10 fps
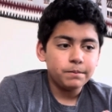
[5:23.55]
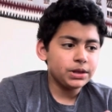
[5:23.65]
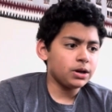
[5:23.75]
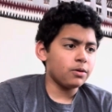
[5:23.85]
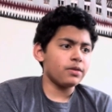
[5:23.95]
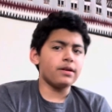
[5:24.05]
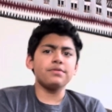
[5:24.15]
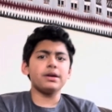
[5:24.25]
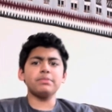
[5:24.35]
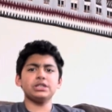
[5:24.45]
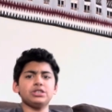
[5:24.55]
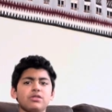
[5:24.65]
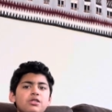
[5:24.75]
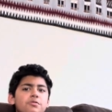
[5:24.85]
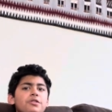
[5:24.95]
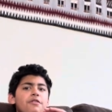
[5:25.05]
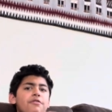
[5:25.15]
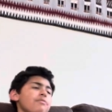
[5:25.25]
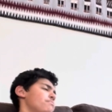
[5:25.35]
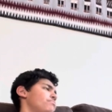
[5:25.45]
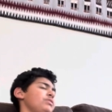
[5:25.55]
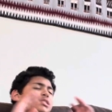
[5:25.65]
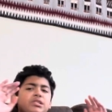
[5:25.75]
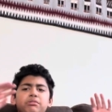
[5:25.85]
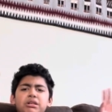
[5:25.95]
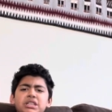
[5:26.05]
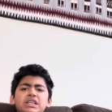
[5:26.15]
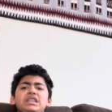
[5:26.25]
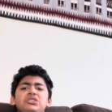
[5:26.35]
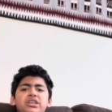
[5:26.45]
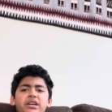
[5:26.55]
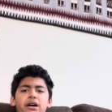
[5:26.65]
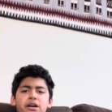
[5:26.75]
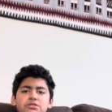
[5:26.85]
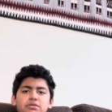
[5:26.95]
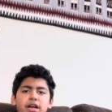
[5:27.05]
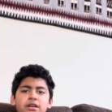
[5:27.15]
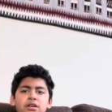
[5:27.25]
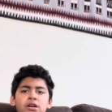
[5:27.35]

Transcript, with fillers: you know, they've been dealing with these these easy guys, right?